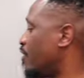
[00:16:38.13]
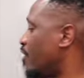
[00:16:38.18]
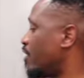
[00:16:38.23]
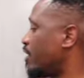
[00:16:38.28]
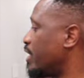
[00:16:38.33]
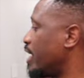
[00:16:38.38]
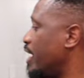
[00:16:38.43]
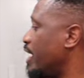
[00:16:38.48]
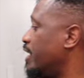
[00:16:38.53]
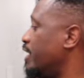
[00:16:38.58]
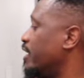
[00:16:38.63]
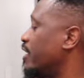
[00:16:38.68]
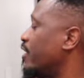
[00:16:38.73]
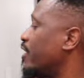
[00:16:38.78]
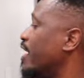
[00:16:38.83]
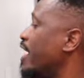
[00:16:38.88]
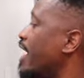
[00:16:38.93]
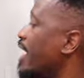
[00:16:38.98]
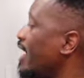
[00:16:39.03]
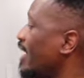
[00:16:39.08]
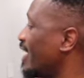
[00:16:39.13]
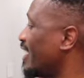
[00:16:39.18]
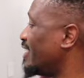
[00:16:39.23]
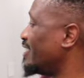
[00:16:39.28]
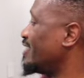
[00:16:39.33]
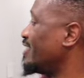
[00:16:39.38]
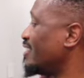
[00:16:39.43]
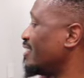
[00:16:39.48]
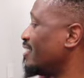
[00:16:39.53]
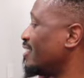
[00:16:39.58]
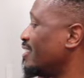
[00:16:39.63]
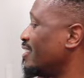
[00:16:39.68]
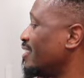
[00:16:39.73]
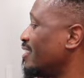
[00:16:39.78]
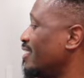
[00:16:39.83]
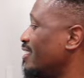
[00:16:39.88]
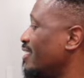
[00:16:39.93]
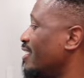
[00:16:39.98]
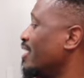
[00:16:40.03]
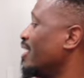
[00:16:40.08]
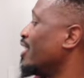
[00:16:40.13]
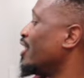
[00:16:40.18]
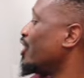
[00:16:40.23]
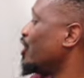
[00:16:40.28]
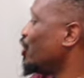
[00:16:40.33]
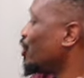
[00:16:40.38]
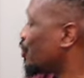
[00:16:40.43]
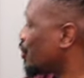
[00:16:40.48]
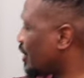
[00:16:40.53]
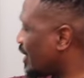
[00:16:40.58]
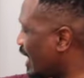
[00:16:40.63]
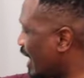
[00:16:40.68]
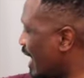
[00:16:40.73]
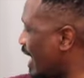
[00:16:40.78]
all that in there, and you can